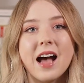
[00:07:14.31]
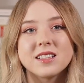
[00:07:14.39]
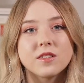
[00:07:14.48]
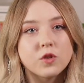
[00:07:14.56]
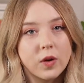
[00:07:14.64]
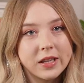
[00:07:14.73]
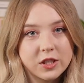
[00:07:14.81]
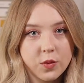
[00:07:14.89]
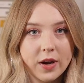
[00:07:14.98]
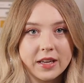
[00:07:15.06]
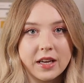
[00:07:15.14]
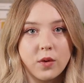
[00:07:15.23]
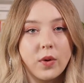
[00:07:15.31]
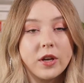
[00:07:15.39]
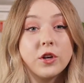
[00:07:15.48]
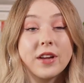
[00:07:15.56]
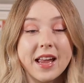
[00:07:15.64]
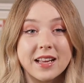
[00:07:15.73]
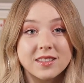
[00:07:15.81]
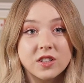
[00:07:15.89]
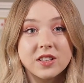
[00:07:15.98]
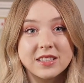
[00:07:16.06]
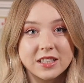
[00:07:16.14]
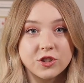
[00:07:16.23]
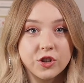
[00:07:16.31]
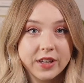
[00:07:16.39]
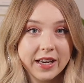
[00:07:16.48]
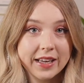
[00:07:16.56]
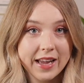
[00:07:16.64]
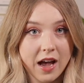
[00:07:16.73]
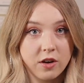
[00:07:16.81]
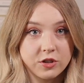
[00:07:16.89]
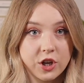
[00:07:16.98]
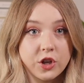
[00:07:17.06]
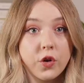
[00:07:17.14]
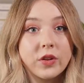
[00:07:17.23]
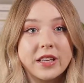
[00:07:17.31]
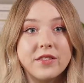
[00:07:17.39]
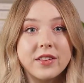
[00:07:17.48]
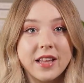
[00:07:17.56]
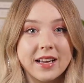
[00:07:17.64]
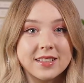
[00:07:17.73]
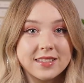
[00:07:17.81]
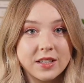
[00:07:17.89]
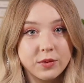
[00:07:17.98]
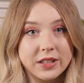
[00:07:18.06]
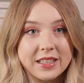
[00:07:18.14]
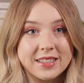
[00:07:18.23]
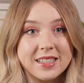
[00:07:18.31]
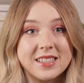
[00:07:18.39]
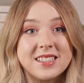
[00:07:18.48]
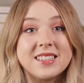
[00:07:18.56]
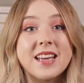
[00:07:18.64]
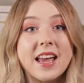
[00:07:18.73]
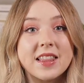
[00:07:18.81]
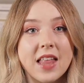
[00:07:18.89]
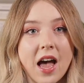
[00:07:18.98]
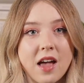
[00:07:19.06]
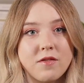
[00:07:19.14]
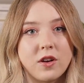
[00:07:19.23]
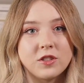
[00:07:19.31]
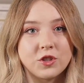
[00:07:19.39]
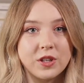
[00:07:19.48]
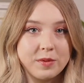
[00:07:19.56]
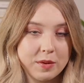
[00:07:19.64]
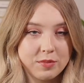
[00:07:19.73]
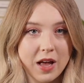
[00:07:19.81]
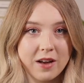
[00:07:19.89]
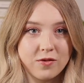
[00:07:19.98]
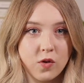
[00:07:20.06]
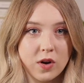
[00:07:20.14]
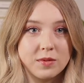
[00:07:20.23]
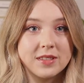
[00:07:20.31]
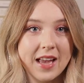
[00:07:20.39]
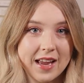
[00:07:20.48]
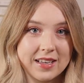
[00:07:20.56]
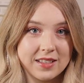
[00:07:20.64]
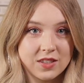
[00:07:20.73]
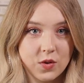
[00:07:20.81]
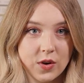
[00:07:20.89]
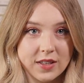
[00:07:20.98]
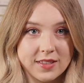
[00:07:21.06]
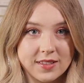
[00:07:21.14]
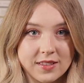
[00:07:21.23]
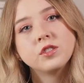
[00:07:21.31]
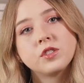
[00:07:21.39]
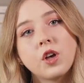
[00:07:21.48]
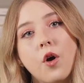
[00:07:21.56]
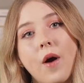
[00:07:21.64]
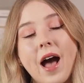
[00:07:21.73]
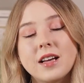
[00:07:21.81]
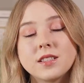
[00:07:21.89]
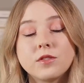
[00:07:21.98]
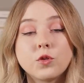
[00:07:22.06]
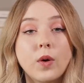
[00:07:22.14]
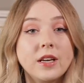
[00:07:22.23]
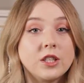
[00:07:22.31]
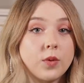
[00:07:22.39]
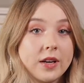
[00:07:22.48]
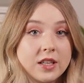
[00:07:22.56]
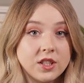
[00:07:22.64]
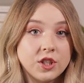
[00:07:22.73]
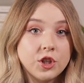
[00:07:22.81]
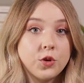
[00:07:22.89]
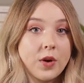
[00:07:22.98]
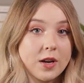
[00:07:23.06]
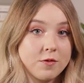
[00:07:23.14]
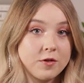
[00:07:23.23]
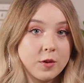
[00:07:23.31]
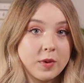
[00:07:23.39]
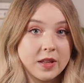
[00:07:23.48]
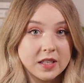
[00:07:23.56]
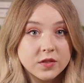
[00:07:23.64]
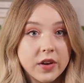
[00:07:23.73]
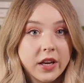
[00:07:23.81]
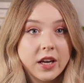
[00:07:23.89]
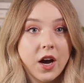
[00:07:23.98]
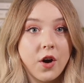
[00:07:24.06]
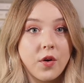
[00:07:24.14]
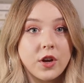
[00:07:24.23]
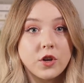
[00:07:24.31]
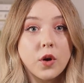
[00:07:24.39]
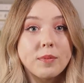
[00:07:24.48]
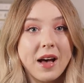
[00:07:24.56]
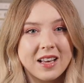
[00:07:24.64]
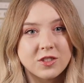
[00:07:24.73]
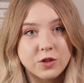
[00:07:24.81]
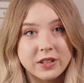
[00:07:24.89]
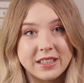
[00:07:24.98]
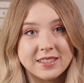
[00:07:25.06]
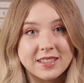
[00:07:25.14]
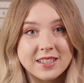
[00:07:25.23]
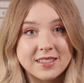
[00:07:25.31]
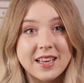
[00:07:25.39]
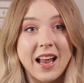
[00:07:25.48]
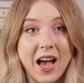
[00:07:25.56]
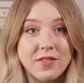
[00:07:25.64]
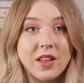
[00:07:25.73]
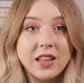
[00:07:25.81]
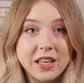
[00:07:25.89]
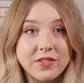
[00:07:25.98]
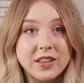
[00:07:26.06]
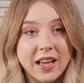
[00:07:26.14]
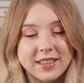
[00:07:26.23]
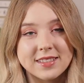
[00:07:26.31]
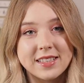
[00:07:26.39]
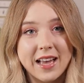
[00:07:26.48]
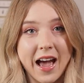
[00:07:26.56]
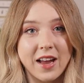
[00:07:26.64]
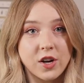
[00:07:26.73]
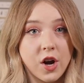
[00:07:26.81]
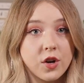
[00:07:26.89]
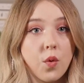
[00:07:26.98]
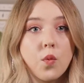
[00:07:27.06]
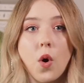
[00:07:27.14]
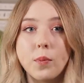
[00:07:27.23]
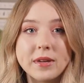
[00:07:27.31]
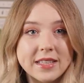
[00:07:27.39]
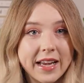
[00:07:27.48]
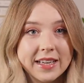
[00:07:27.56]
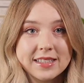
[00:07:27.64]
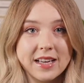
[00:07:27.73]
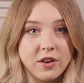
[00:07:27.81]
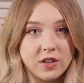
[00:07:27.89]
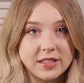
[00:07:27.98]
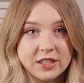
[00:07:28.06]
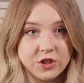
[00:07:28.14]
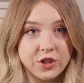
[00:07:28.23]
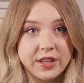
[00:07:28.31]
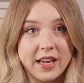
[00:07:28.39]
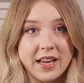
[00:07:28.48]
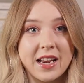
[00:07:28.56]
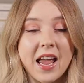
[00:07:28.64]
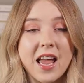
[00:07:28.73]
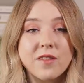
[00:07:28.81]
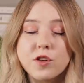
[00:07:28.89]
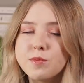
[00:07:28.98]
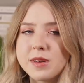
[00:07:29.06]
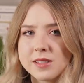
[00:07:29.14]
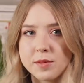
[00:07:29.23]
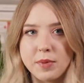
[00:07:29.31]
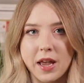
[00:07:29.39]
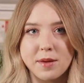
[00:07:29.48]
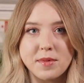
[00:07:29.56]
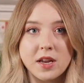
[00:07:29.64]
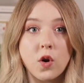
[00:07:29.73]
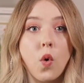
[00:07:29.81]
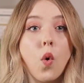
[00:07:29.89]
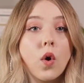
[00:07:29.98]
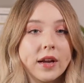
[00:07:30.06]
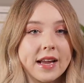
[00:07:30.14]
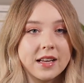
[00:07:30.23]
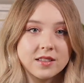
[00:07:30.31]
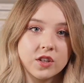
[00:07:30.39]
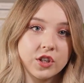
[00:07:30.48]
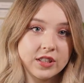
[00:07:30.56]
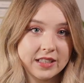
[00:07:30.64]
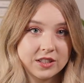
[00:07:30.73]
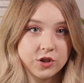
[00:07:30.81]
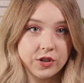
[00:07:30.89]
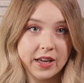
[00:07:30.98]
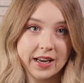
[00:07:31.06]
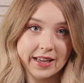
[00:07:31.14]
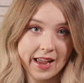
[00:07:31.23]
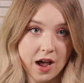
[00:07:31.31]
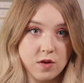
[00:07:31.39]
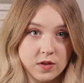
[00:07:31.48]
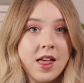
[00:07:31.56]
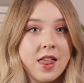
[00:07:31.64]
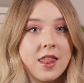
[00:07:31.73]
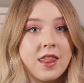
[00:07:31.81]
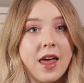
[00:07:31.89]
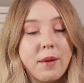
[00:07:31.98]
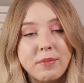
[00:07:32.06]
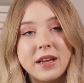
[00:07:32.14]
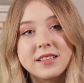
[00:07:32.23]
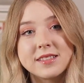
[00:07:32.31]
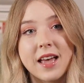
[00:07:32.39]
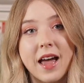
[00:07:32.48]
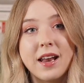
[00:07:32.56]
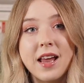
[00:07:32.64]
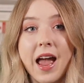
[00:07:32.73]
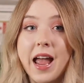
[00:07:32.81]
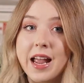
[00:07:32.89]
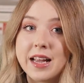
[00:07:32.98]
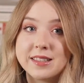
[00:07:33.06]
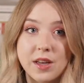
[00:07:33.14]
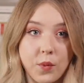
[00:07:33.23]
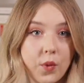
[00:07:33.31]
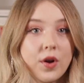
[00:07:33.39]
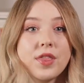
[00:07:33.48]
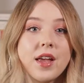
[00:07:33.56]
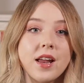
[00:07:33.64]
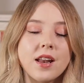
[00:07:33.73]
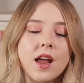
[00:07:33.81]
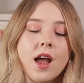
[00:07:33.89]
As of 2020, when you cancel a DistroKid account, your Leave a Legacy releases stay live on streaming platforms and in stores. So as of 2022, when I'm filming this video, your past releases that had the Leave a Legacy add-on won't be taken down on DistroKid if you miss a payment or cancel your DistroKid account. That being said, is it worth it?